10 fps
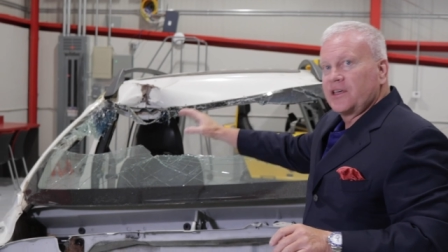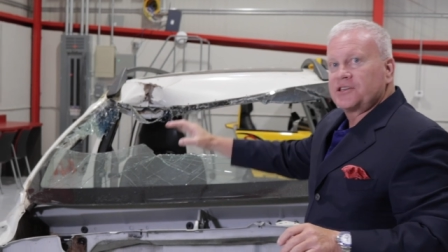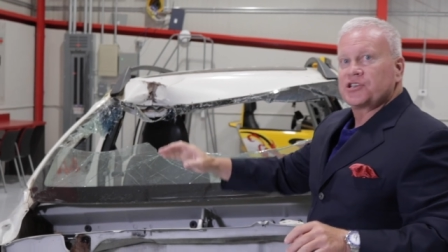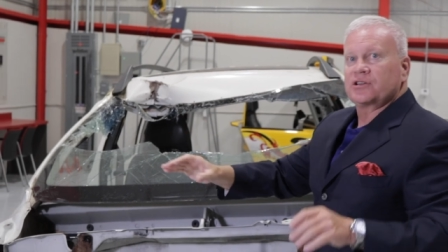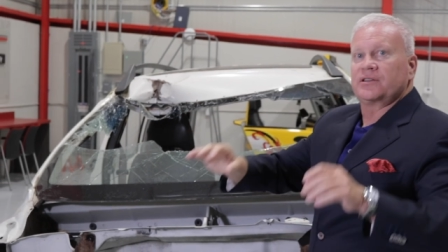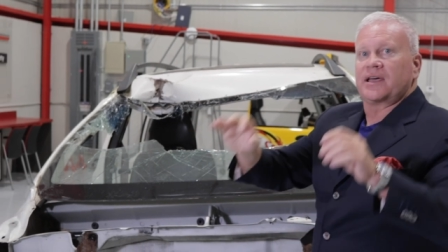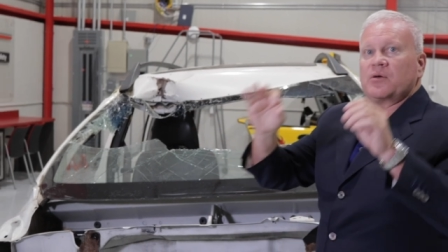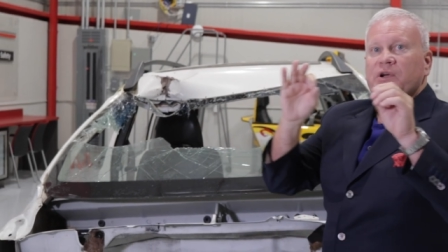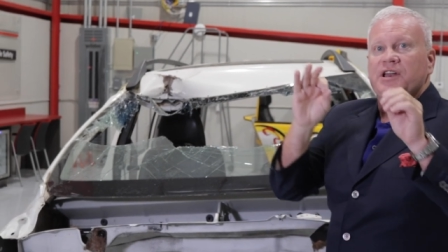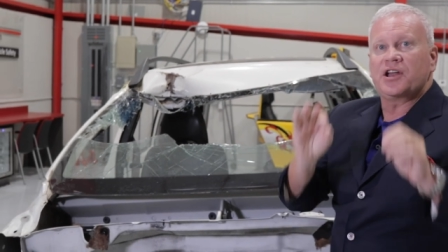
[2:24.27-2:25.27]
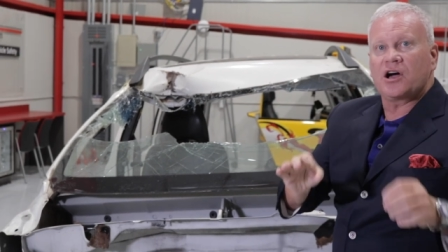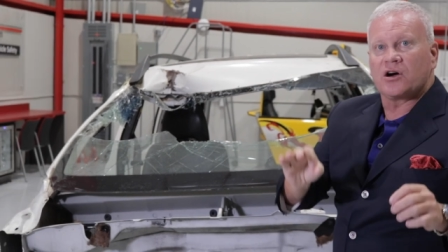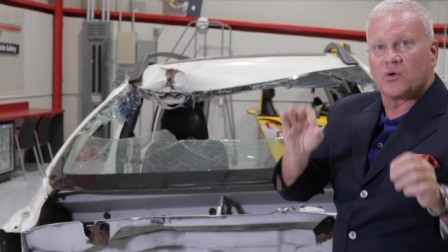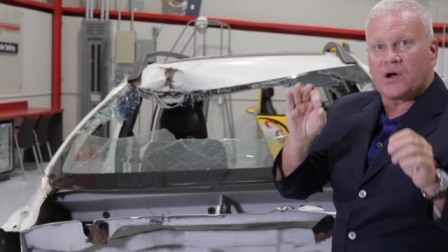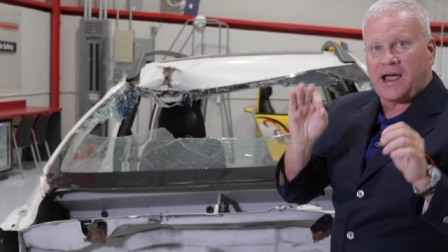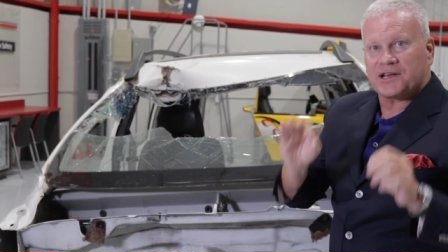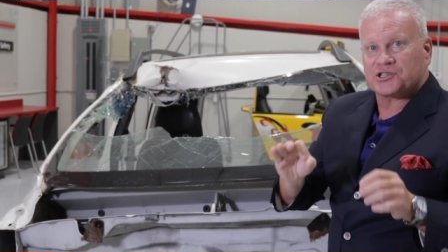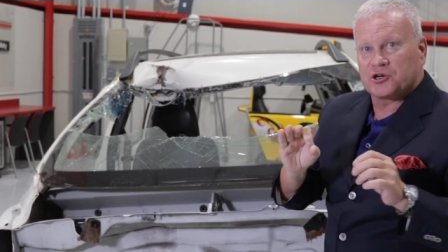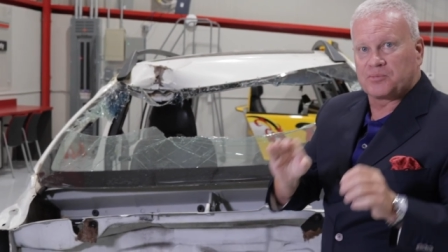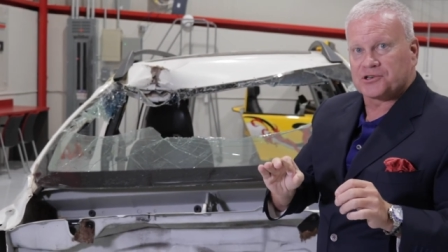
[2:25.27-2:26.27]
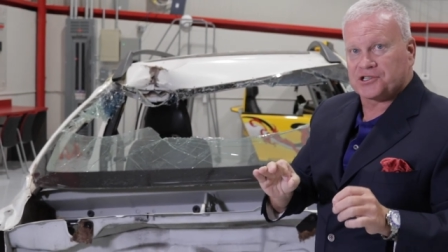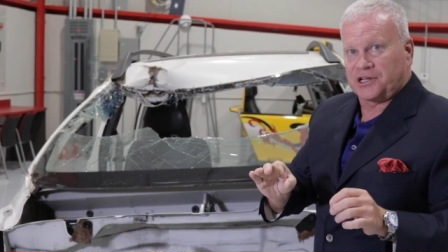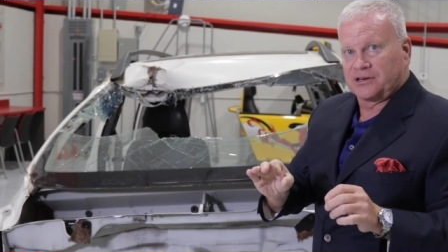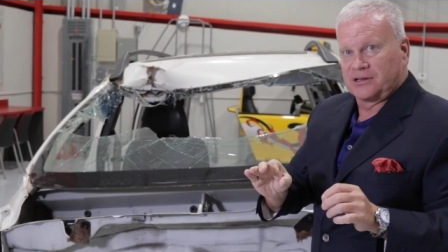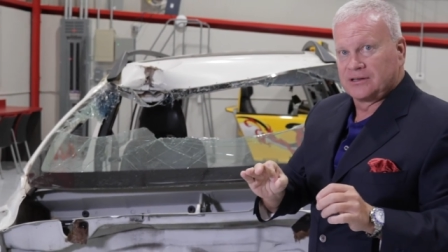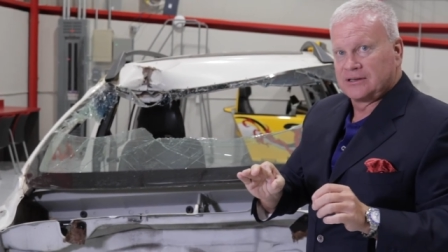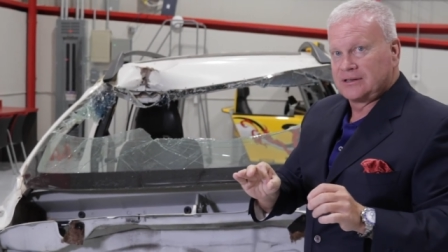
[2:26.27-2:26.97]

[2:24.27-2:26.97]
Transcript: that, you, that we know has super steel,